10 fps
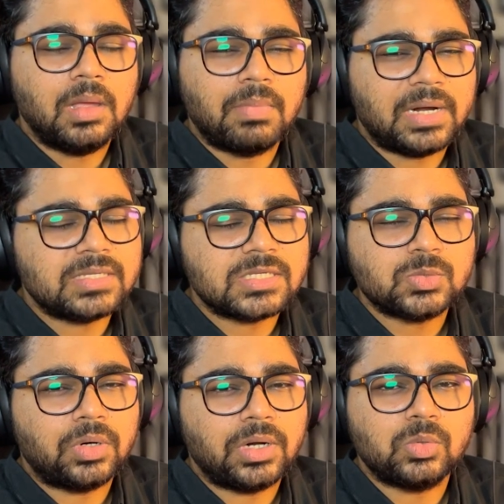but I just
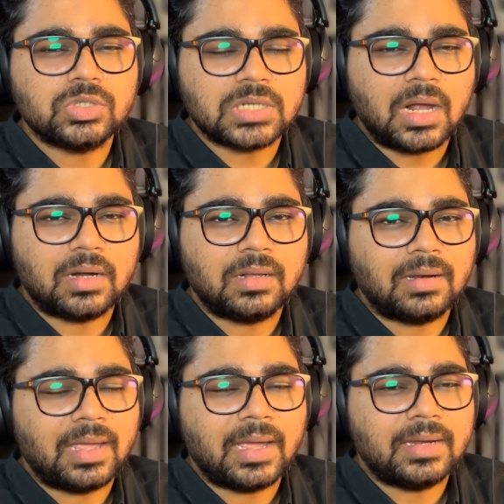wanted to start
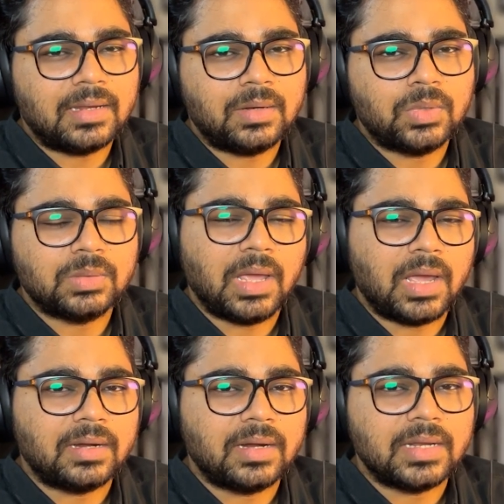like I did with my
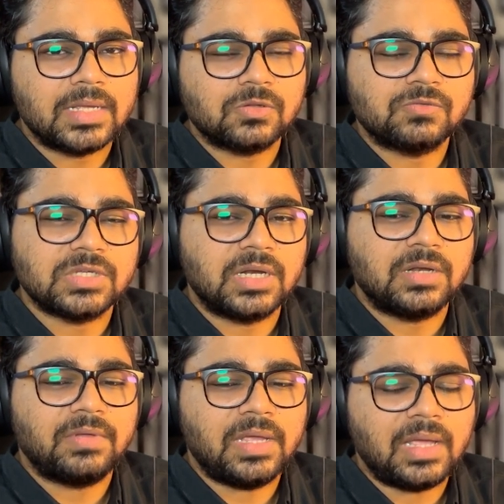100 days of
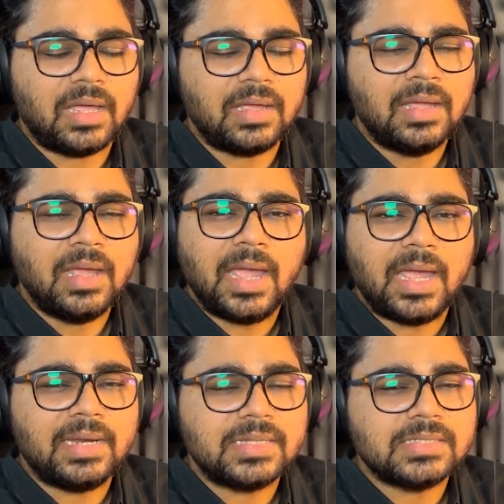generative AI,
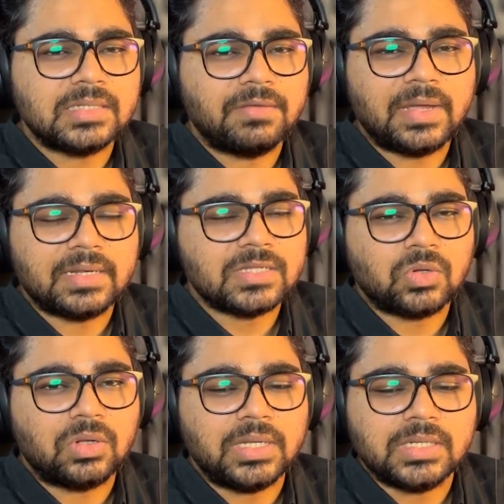and let's see where this
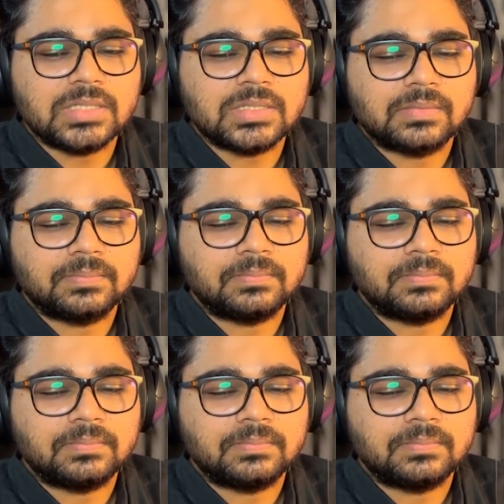all leads.